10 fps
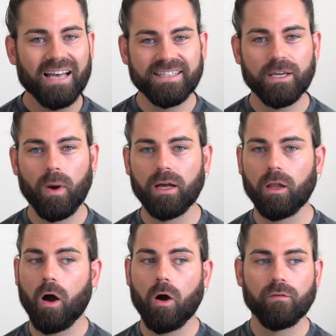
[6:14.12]
I see quite a
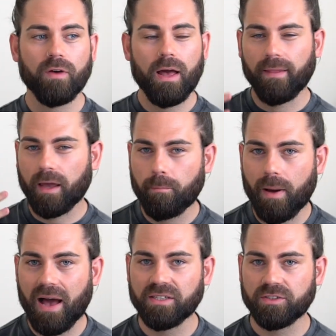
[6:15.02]
lot of like
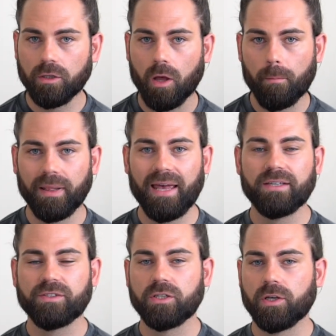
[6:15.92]
pastel
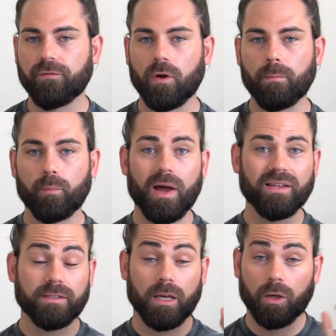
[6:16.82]
blazers from
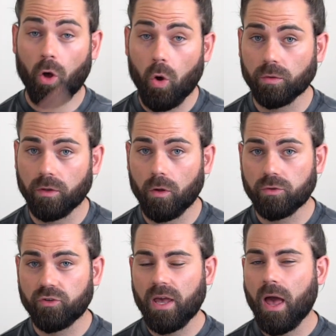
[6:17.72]
brands like Cold
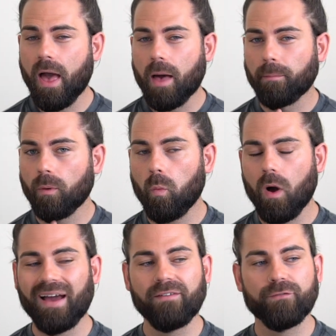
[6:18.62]
Laundry, but
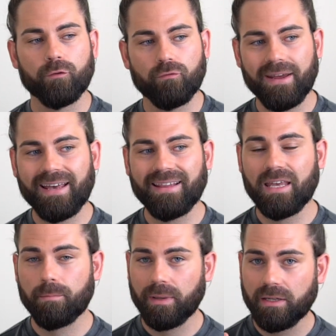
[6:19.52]
what I've
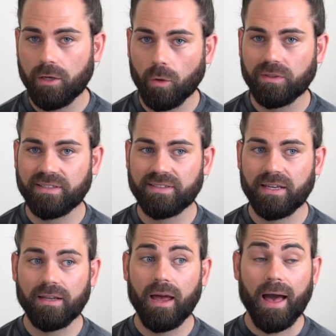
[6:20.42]
really been
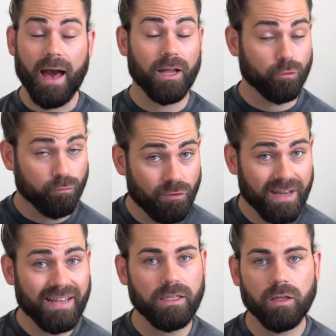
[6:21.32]
noticing and
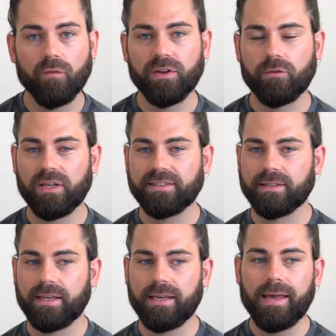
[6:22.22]
really loving
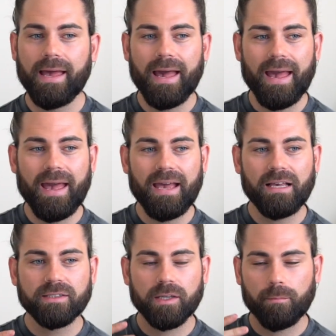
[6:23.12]
recently
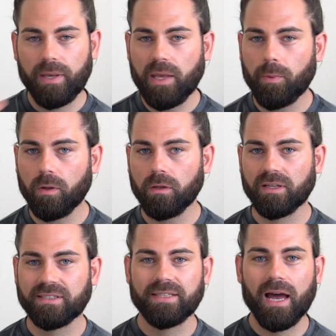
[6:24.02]
is people
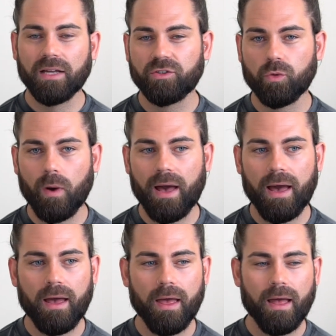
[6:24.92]
starting to
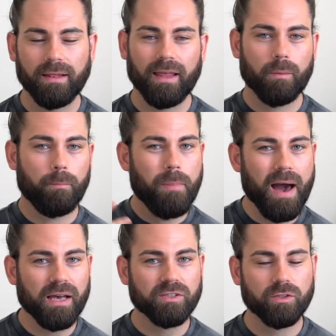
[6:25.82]
wear like
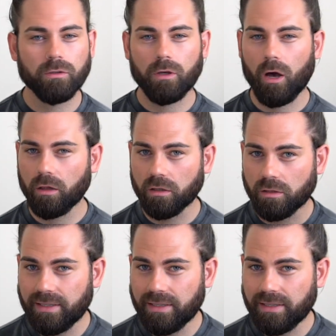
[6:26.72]
pastel colored